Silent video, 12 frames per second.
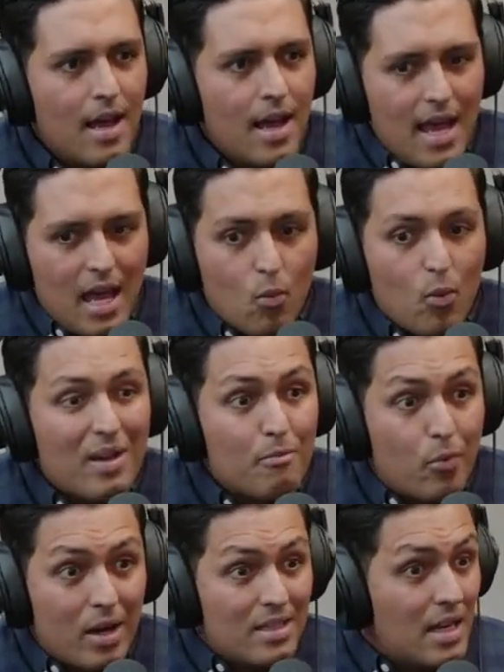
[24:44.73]
And we
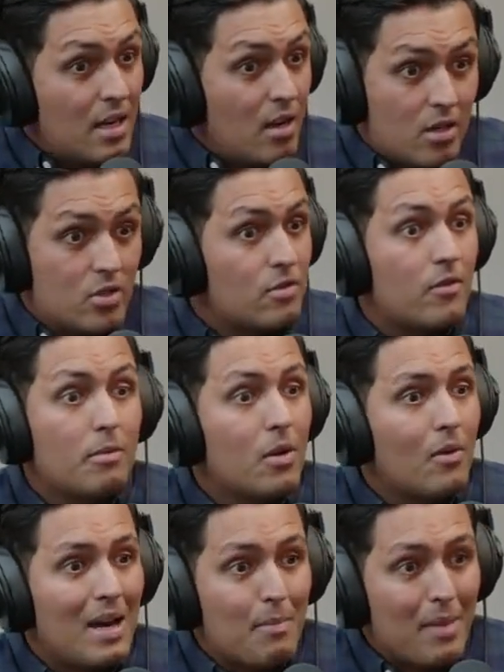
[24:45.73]
embrace that not just from
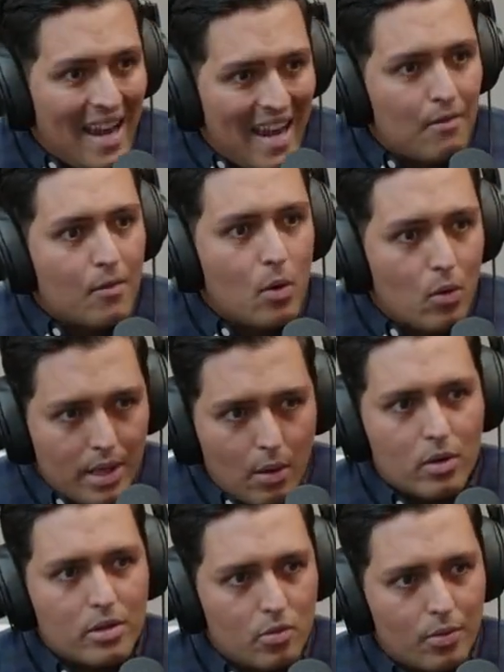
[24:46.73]
you and I, but everyone that
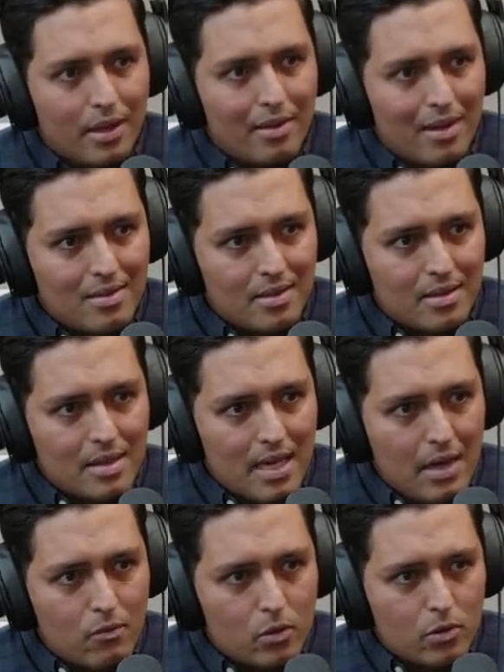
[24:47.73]
wants to bring things in the
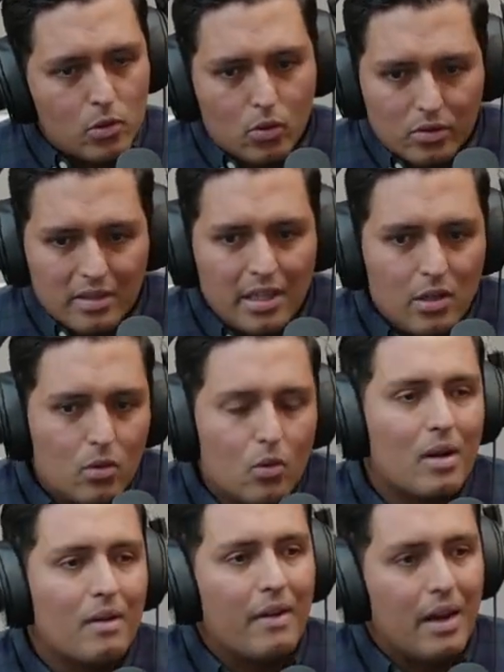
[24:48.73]
table to continue to
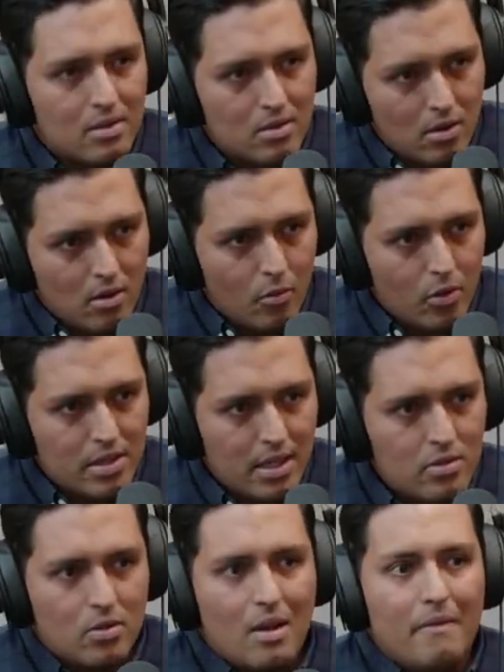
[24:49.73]
advance our
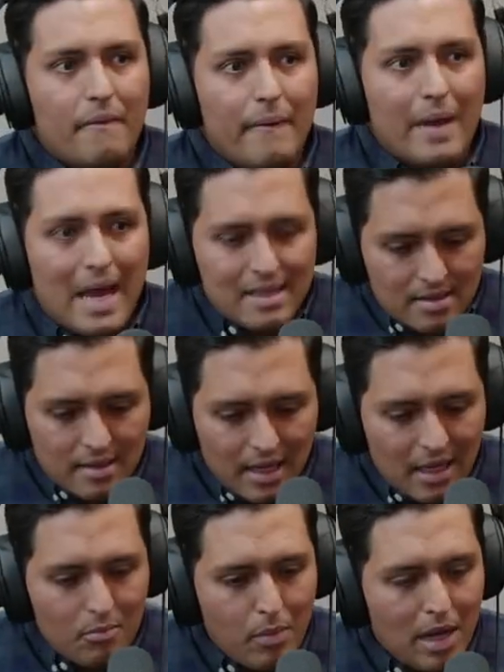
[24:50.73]
conversation, advance the
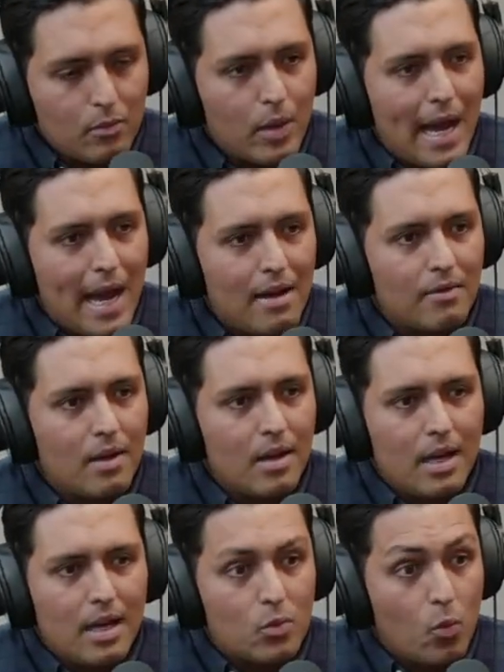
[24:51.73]
impact we have,
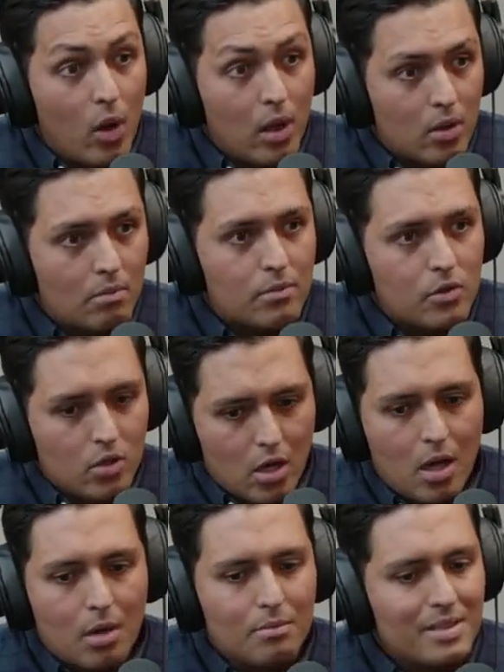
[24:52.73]
is welcome to
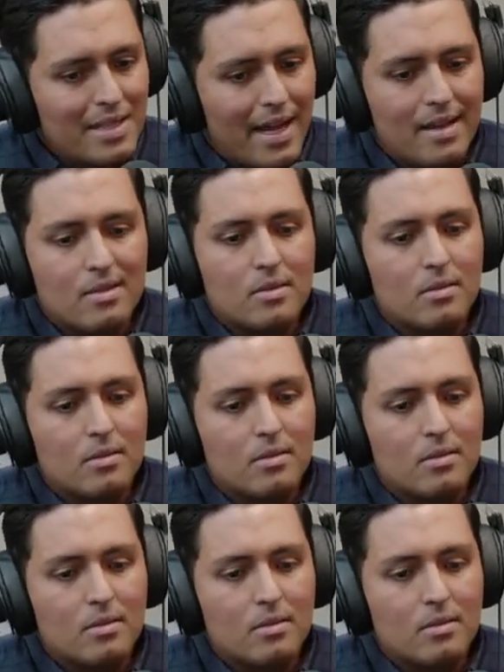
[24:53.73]
come, test,